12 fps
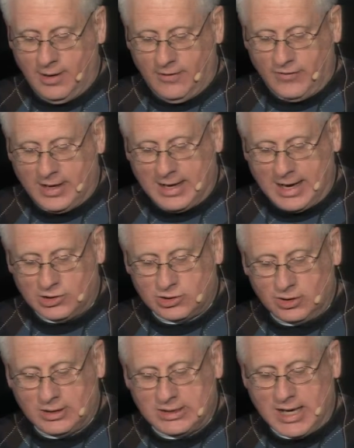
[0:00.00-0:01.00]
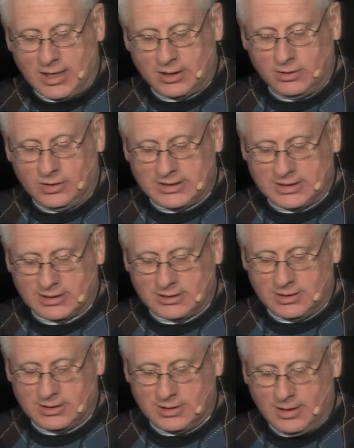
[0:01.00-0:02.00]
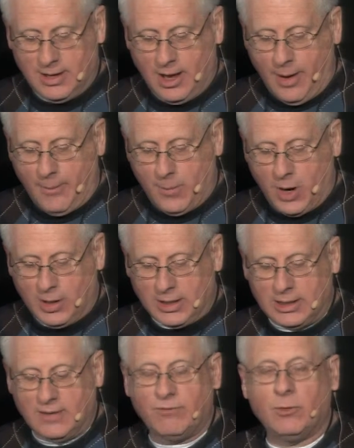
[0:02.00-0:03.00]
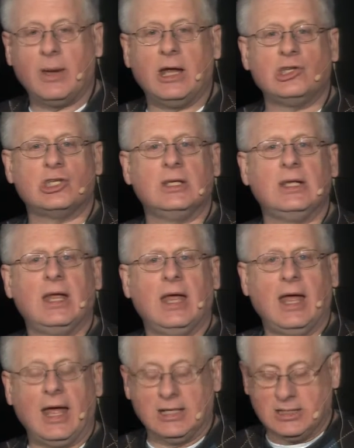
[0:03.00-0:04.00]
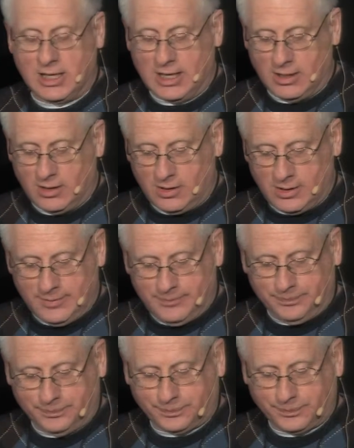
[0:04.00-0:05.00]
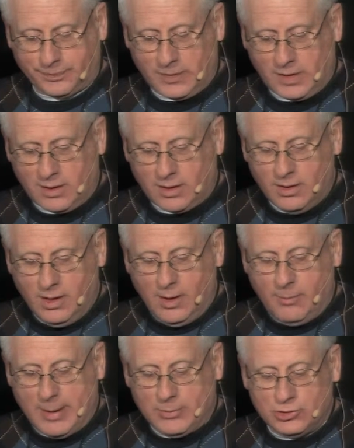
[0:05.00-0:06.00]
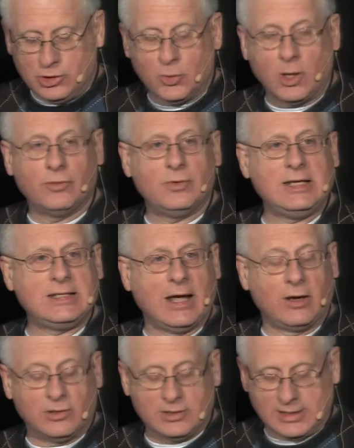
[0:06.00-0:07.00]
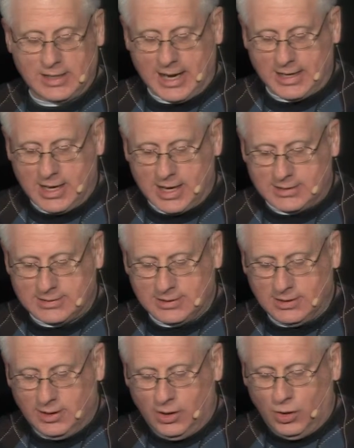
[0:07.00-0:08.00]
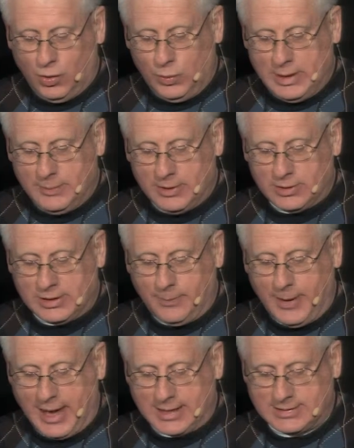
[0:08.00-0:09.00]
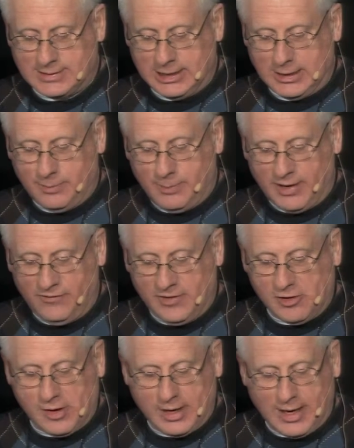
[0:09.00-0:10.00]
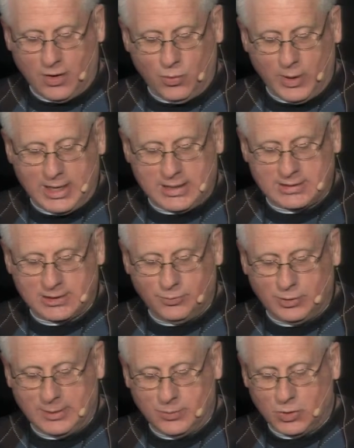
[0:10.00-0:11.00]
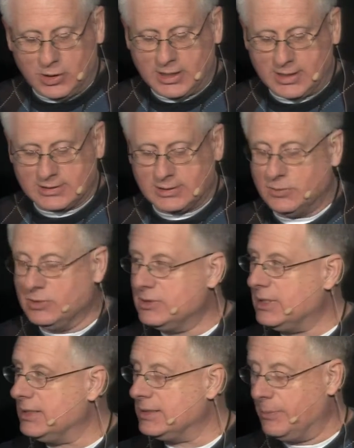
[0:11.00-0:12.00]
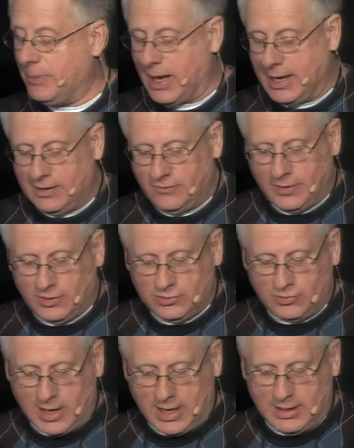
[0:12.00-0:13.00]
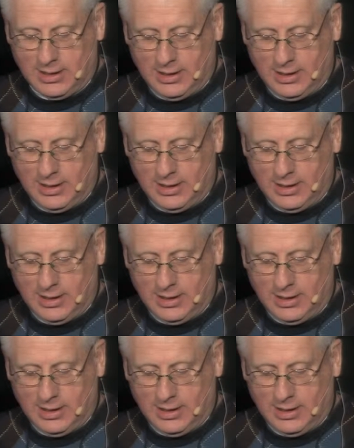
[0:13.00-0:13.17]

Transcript: financial and technical assistance, market information, and dialogue. Members who are retailers, like us, we build capacity by figuring out ways to bring more customers into buying fair trade